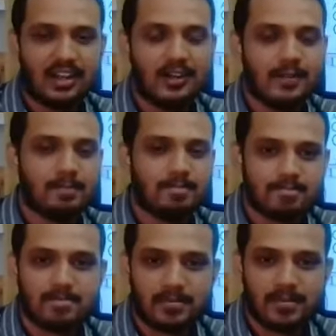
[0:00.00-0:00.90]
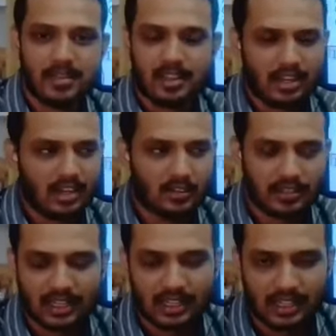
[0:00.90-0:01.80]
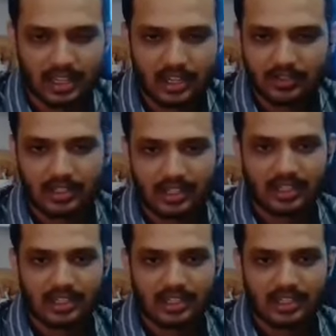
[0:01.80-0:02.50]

um, end of the, end of the,